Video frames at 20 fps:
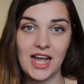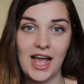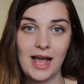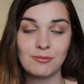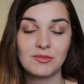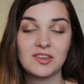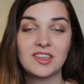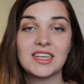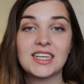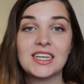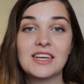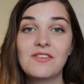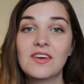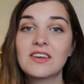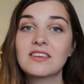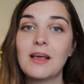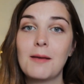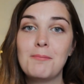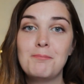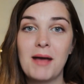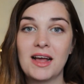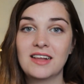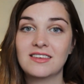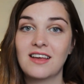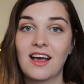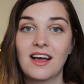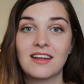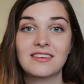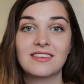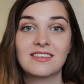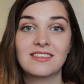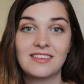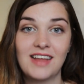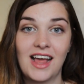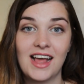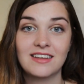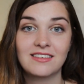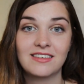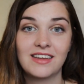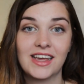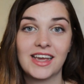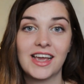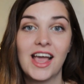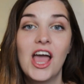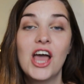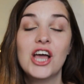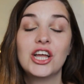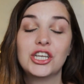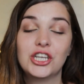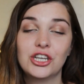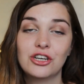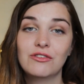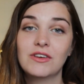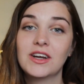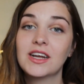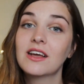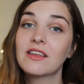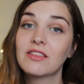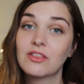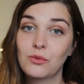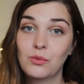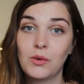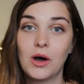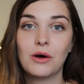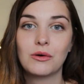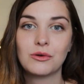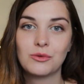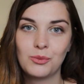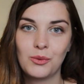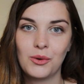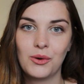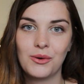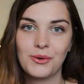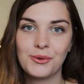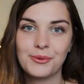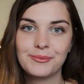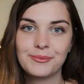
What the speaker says: camps to give us a better understanding during the World War.